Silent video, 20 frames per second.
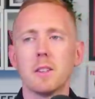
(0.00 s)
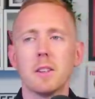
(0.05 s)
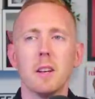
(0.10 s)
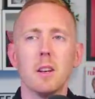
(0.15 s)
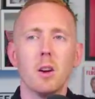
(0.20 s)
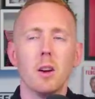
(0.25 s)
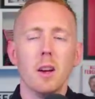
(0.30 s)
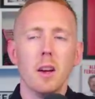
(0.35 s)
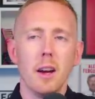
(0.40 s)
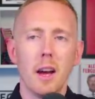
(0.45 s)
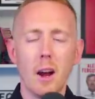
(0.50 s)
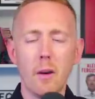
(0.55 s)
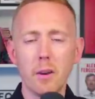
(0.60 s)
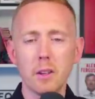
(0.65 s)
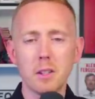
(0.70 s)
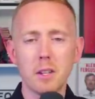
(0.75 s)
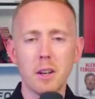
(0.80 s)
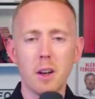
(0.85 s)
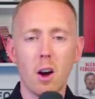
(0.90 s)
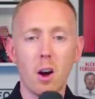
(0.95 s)
I said, look,
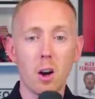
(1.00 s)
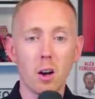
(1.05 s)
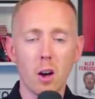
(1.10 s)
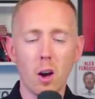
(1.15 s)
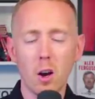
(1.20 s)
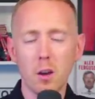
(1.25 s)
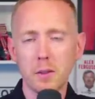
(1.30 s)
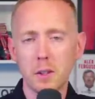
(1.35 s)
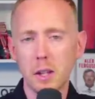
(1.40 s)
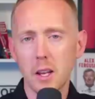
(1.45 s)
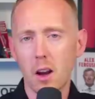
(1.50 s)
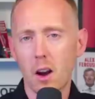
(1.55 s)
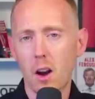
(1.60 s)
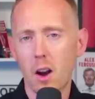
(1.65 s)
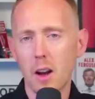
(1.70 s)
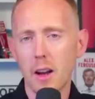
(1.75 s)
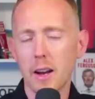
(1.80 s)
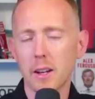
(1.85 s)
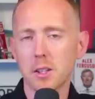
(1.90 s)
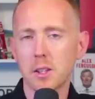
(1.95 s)
Erik Ten Hag, after the
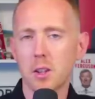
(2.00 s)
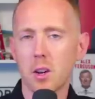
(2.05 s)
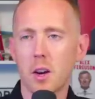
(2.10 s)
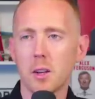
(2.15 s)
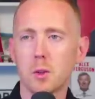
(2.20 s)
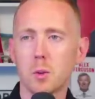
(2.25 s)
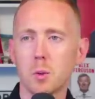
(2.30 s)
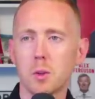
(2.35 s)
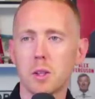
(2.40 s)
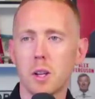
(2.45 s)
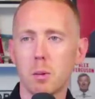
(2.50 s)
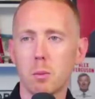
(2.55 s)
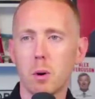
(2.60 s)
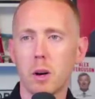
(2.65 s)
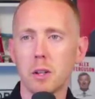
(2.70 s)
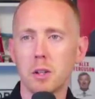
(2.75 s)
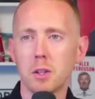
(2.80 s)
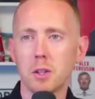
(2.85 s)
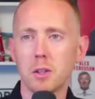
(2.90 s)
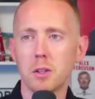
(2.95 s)
Ajax title
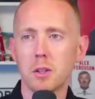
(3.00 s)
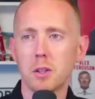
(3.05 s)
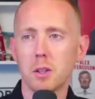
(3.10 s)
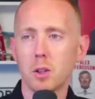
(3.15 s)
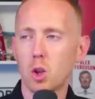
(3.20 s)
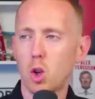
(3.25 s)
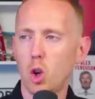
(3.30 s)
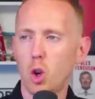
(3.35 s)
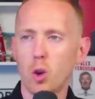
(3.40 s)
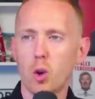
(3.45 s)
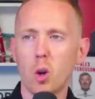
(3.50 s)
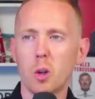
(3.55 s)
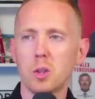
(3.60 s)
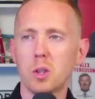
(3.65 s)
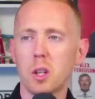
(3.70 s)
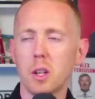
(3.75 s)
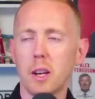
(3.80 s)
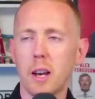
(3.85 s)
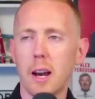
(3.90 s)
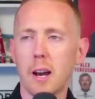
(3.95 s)
celebrations, could have gone
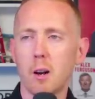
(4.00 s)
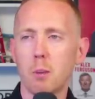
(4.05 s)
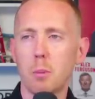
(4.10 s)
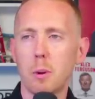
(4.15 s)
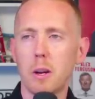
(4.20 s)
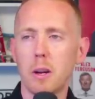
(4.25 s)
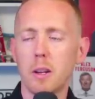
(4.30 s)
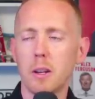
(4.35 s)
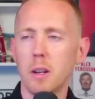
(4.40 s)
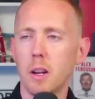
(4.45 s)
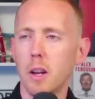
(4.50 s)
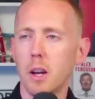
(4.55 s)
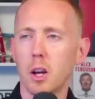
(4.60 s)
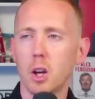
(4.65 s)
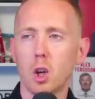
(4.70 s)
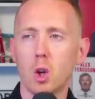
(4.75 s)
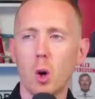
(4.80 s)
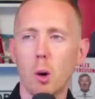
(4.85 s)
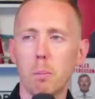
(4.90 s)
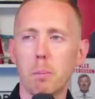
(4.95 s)
to the Caribbean,
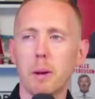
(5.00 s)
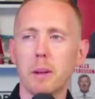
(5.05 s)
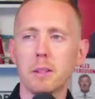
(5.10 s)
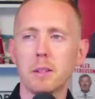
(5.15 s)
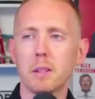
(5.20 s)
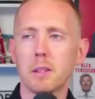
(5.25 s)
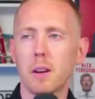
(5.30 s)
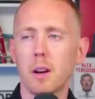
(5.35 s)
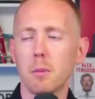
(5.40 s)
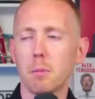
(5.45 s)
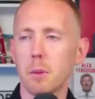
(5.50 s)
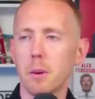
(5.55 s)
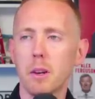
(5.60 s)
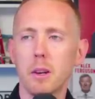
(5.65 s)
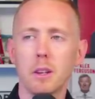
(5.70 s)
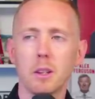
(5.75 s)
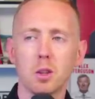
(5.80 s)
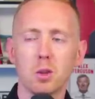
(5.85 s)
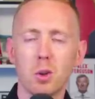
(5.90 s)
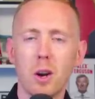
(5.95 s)
got pissed up,
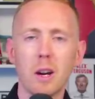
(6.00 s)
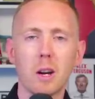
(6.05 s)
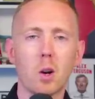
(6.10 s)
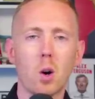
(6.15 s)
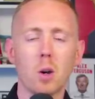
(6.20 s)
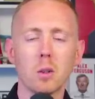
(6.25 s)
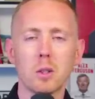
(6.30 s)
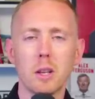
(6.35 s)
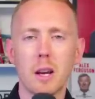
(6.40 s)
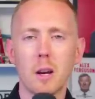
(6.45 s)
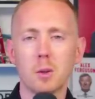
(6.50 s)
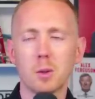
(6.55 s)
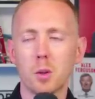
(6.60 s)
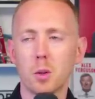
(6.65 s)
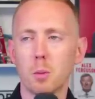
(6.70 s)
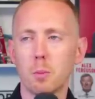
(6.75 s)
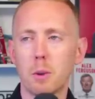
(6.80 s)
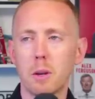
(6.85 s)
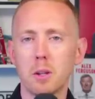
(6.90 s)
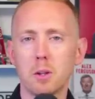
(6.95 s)
drank cocktails
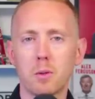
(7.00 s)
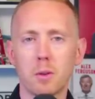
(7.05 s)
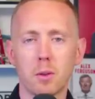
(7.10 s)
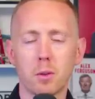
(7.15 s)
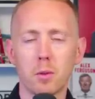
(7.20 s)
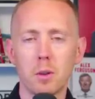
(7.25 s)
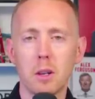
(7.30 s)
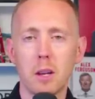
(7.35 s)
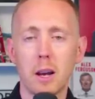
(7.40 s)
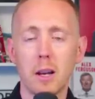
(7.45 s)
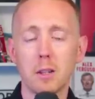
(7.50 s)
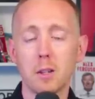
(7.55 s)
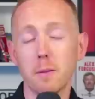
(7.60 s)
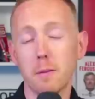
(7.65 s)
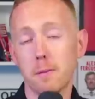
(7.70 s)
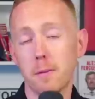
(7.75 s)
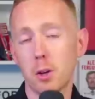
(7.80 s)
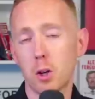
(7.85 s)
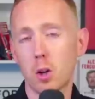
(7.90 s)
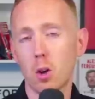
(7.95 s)
on the beach for three days,
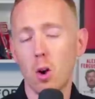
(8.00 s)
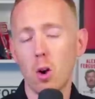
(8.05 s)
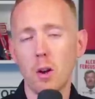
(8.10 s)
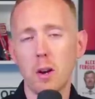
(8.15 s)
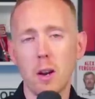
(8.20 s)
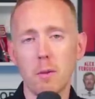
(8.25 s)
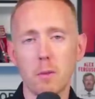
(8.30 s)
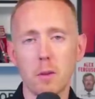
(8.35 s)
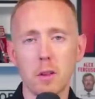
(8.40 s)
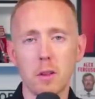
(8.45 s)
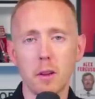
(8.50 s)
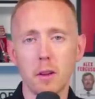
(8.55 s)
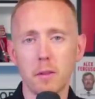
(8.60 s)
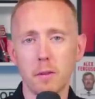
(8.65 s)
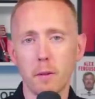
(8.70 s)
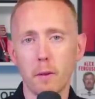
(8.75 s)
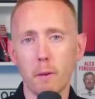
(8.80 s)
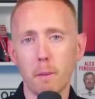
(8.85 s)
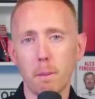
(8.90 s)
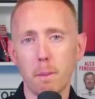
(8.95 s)
and forgotten everything.